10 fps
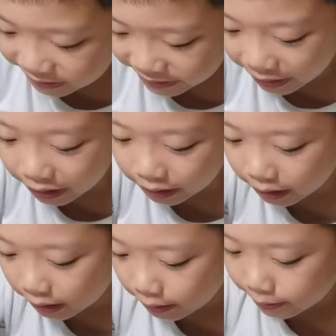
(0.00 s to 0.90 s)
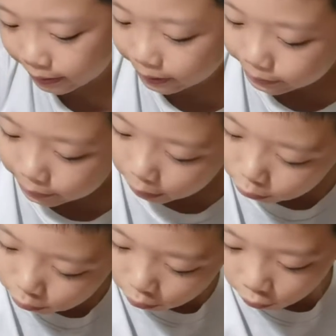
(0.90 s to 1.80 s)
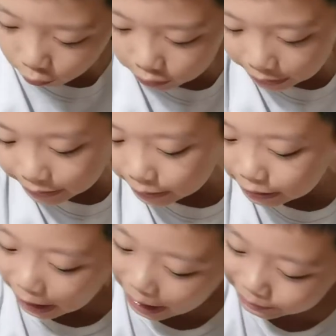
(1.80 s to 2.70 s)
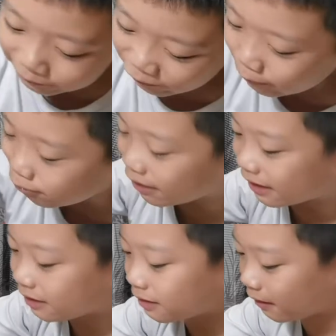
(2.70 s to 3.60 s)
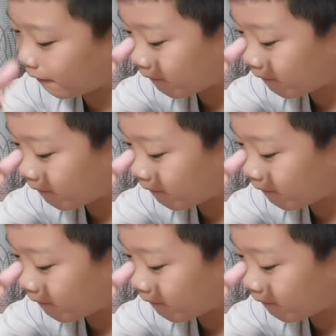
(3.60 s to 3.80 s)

stick. There's no hole, it's a giant footprint.